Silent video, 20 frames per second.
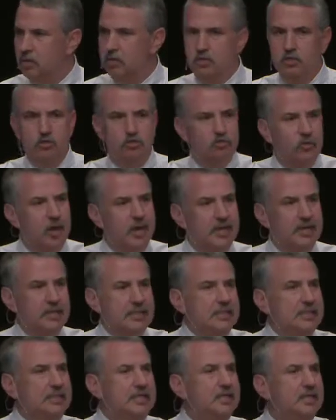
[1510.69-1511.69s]
to try to
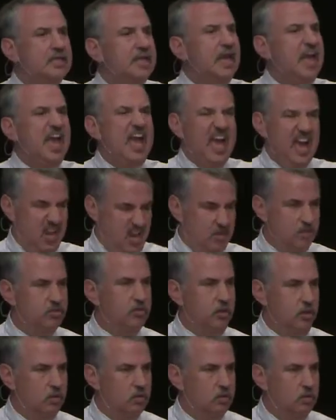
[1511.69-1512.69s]
lead anything.